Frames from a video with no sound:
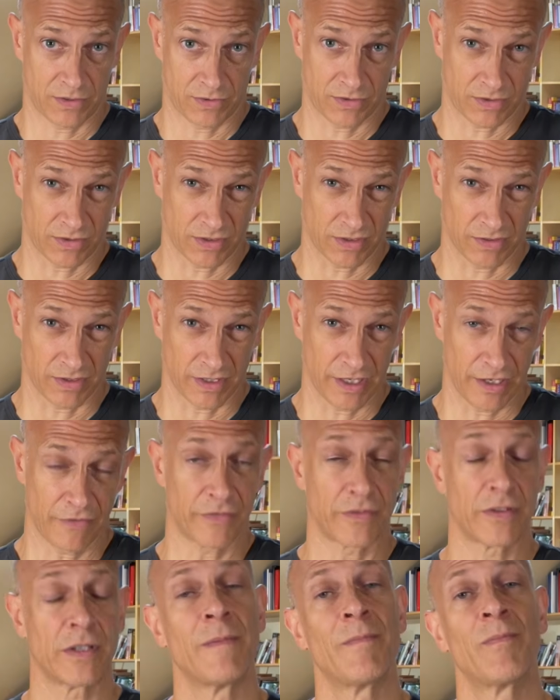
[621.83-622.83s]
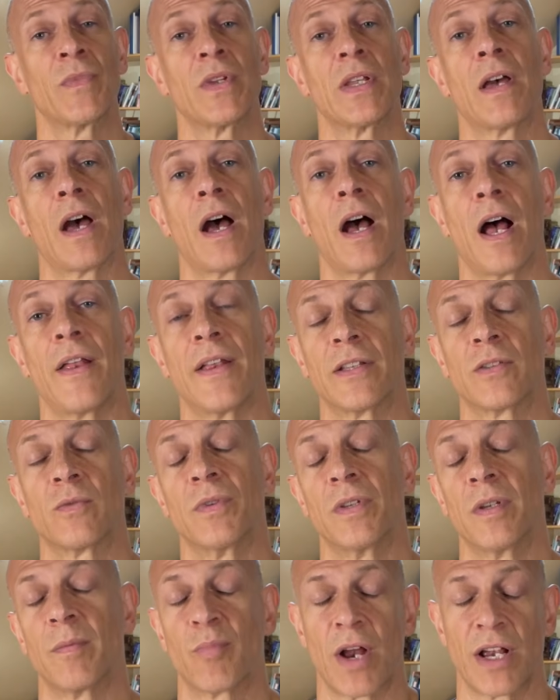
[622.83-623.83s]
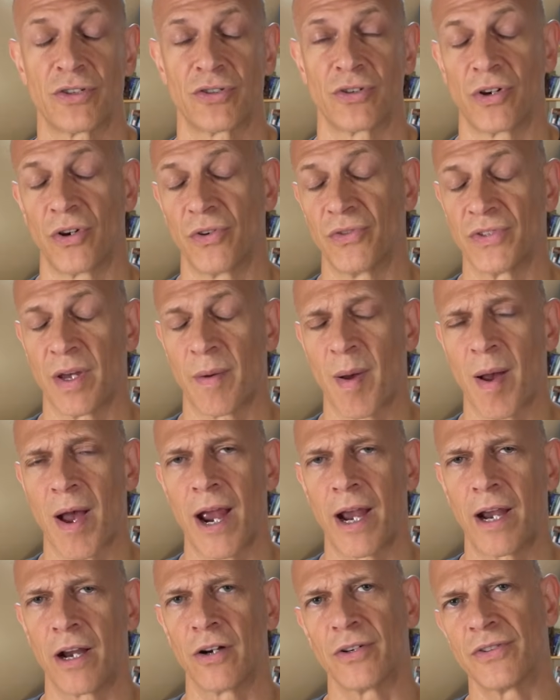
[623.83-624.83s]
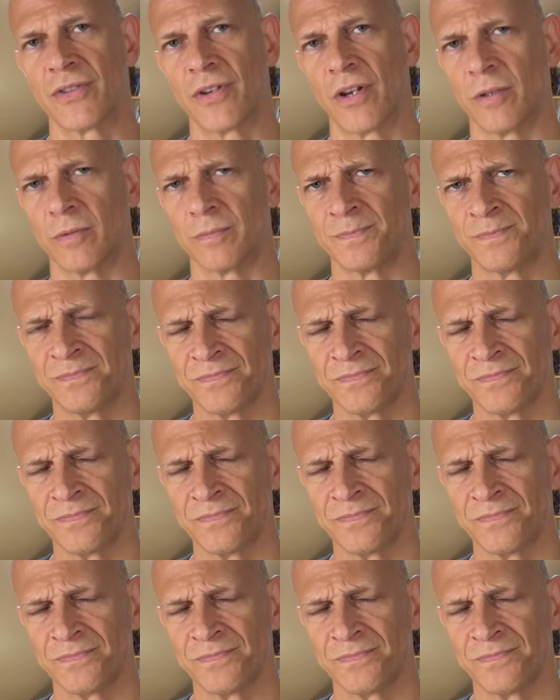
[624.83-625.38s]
to lift. That's when the pressure goes up higher. So